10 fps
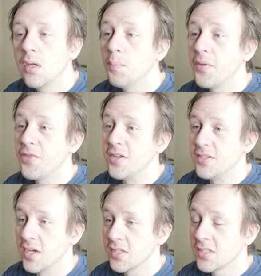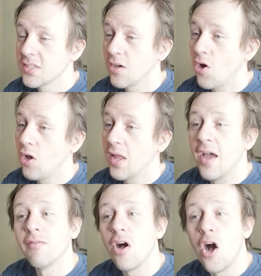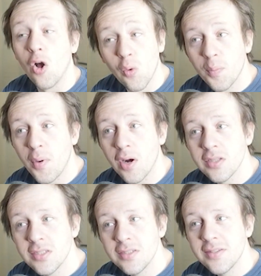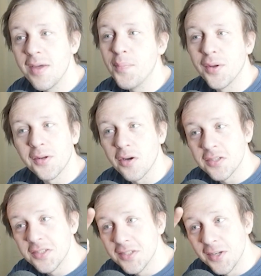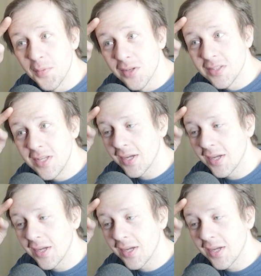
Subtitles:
But the Dusks all have aqua parts that put curses in your opponent's deck.